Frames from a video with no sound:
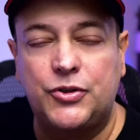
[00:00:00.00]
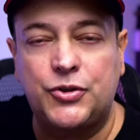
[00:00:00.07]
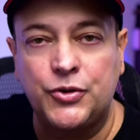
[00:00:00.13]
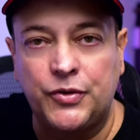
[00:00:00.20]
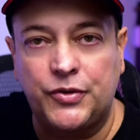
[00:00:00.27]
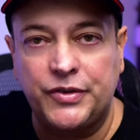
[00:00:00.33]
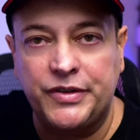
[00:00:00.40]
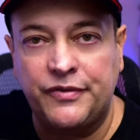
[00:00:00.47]

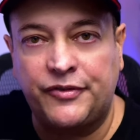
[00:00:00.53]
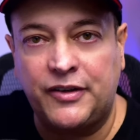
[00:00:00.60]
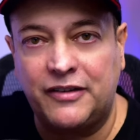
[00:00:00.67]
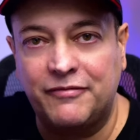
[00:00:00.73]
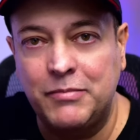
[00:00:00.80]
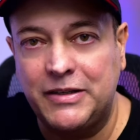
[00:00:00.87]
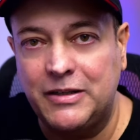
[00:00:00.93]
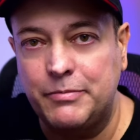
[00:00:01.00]
true
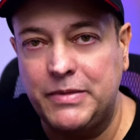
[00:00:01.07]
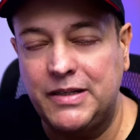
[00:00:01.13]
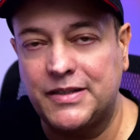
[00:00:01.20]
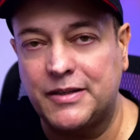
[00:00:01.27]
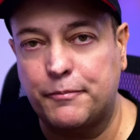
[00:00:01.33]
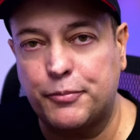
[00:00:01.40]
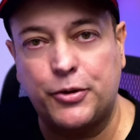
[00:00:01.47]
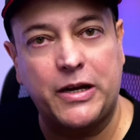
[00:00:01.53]
35
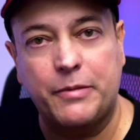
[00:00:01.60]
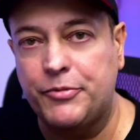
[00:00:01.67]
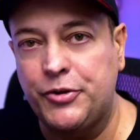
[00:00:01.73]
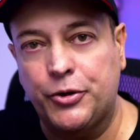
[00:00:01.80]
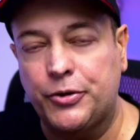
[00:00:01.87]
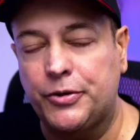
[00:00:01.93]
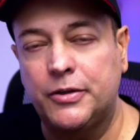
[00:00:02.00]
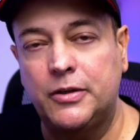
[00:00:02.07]
millimeter
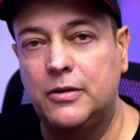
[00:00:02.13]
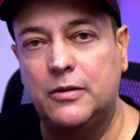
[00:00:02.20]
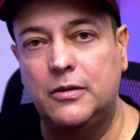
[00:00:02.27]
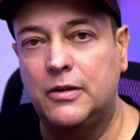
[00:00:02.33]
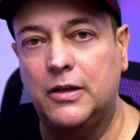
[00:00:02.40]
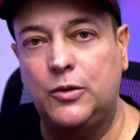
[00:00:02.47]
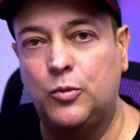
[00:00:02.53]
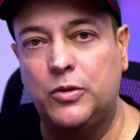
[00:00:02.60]
prime? No,
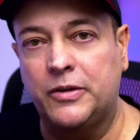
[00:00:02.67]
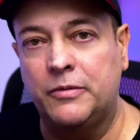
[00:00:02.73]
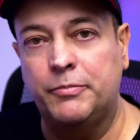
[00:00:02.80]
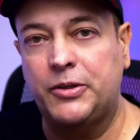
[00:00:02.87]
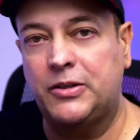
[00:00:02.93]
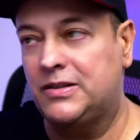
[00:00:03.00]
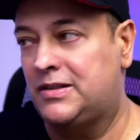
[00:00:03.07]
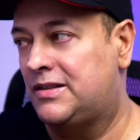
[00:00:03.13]
it
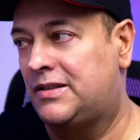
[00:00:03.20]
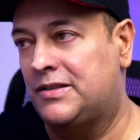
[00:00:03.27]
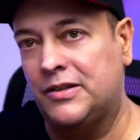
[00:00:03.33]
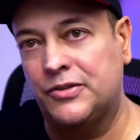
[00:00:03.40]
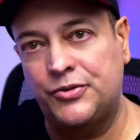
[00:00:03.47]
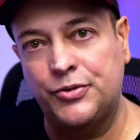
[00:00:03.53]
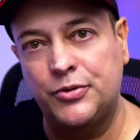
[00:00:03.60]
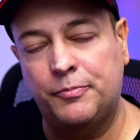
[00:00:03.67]
wouldn't, because this
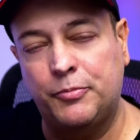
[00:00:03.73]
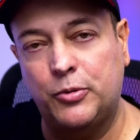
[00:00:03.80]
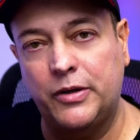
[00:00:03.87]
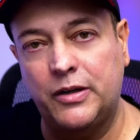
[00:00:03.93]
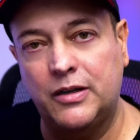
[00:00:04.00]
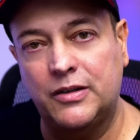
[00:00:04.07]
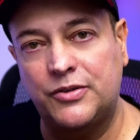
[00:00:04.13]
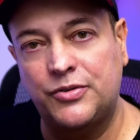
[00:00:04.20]
is a
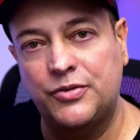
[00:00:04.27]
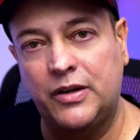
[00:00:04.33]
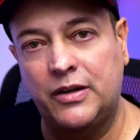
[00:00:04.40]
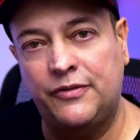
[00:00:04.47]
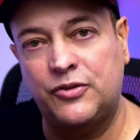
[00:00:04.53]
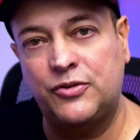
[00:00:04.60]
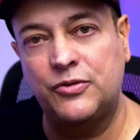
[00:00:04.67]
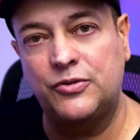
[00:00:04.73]
f2
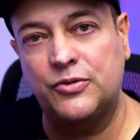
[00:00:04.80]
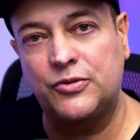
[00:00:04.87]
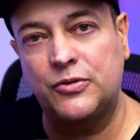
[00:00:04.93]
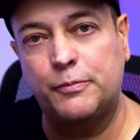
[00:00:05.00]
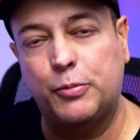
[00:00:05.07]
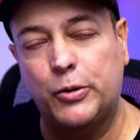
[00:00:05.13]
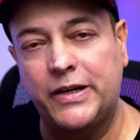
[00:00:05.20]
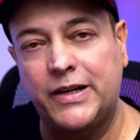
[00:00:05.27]

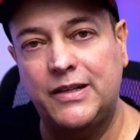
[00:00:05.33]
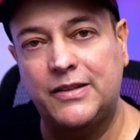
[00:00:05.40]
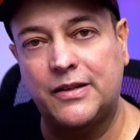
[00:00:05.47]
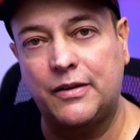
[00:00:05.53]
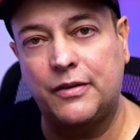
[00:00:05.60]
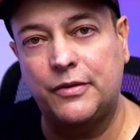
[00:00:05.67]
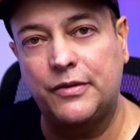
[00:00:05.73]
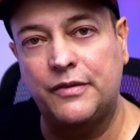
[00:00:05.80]
to 2.8
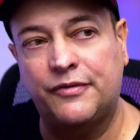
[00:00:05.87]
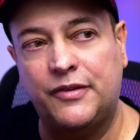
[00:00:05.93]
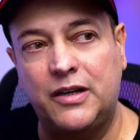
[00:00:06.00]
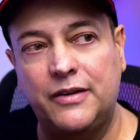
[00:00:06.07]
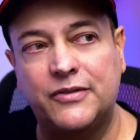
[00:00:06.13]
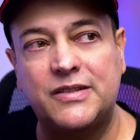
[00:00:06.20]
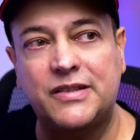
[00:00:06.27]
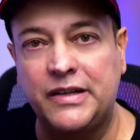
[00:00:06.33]
at a
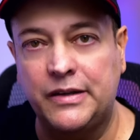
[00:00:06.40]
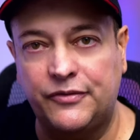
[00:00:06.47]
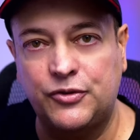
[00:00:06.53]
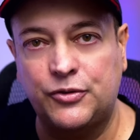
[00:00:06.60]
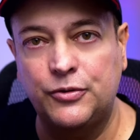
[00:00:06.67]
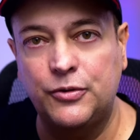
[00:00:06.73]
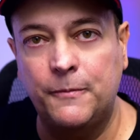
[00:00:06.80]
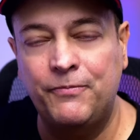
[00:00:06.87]
35. It's an
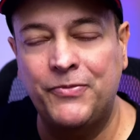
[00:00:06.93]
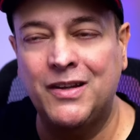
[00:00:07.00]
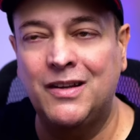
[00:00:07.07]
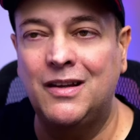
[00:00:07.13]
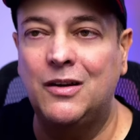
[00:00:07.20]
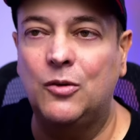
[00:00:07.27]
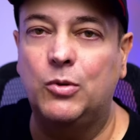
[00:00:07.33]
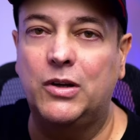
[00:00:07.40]
f2.
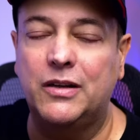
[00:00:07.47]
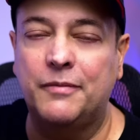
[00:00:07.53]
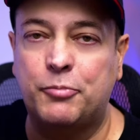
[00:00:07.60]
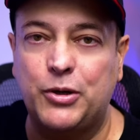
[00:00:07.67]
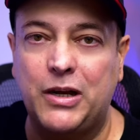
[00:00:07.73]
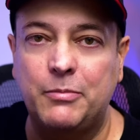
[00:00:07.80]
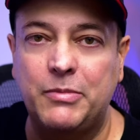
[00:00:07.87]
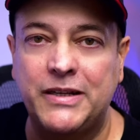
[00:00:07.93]
Well, a
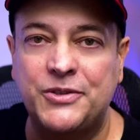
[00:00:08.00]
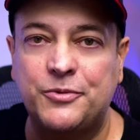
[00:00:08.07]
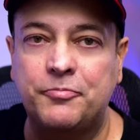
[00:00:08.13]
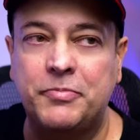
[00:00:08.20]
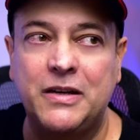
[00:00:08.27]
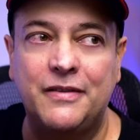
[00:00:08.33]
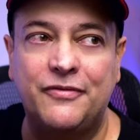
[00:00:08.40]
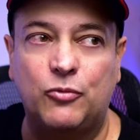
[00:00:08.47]
prime lens
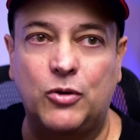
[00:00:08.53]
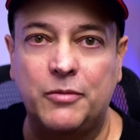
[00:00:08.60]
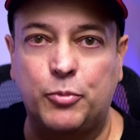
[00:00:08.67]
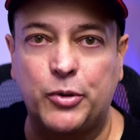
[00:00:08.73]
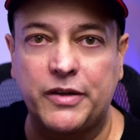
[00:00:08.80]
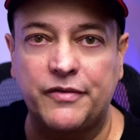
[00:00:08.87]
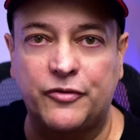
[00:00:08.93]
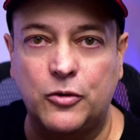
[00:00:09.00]
would be
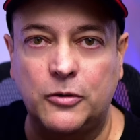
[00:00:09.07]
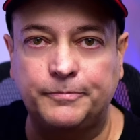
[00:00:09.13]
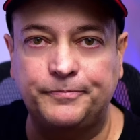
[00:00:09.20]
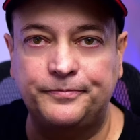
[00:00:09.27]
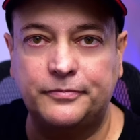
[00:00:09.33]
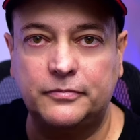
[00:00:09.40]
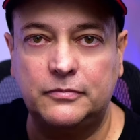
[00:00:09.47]
f1.4